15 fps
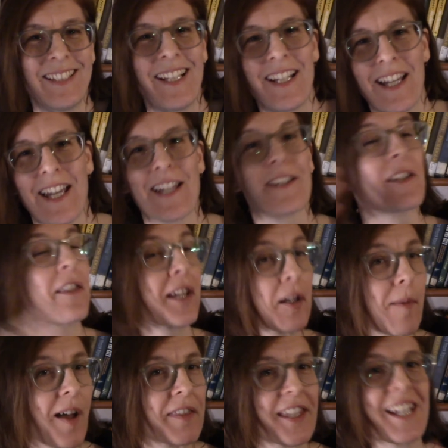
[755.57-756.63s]
is to think
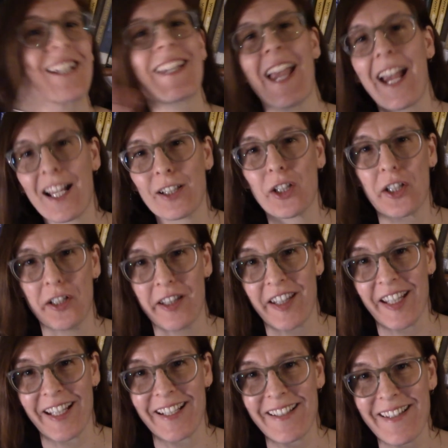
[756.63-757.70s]
about things and learn
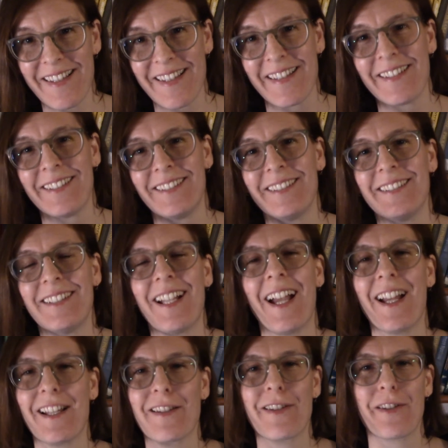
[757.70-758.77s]
things.
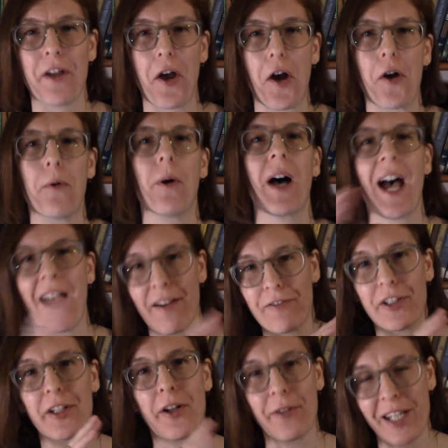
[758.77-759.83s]
And so we'll have,
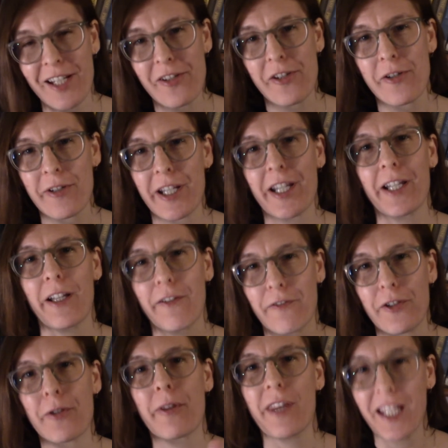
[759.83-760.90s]
each unit a
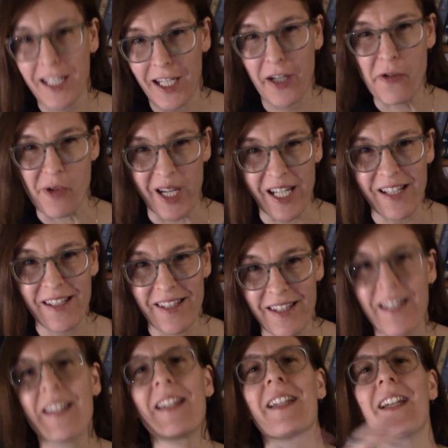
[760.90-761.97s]
few thinking weeks,
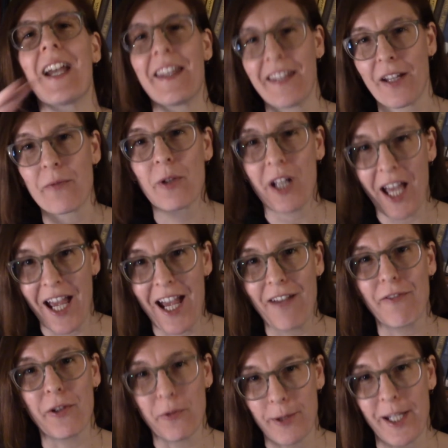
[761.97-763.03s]
and then we'll
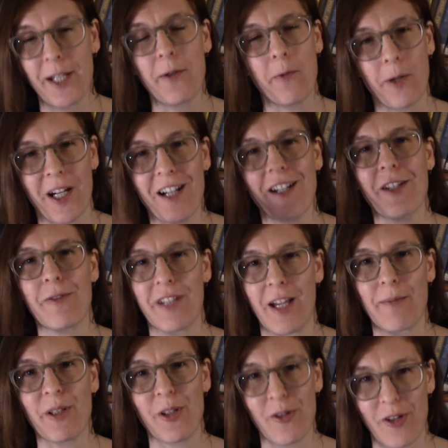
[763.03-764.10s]
have the week where you
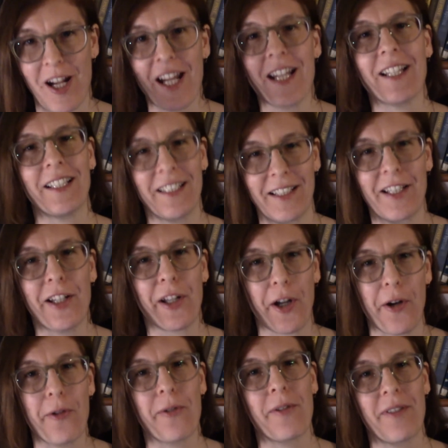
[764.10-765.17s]
demonstrate,
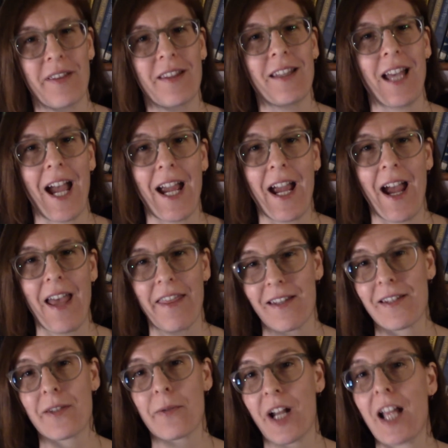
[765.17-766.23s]

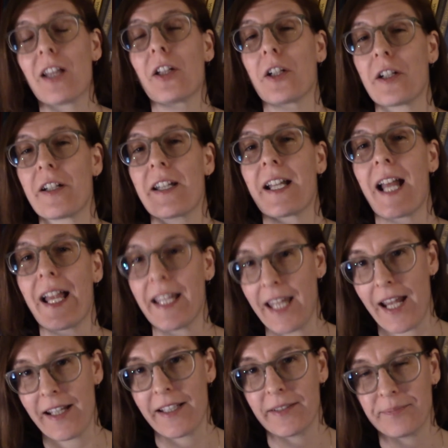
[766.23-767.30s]
this is what I learned and I
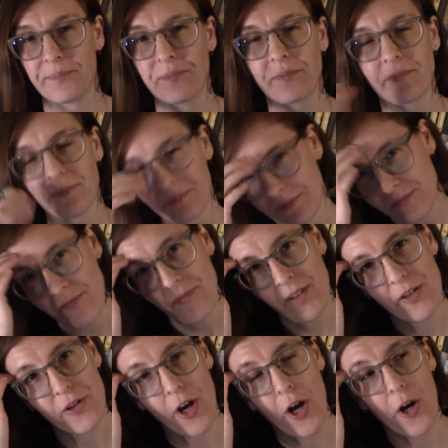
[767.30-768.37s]
get it.
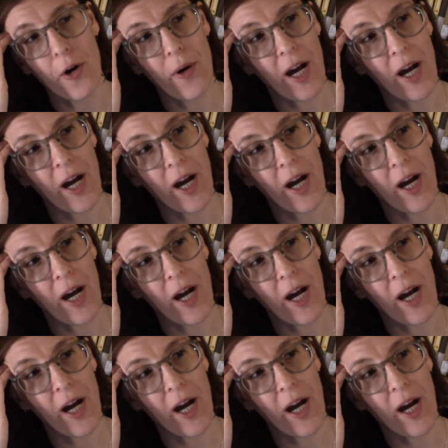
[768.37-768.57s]
So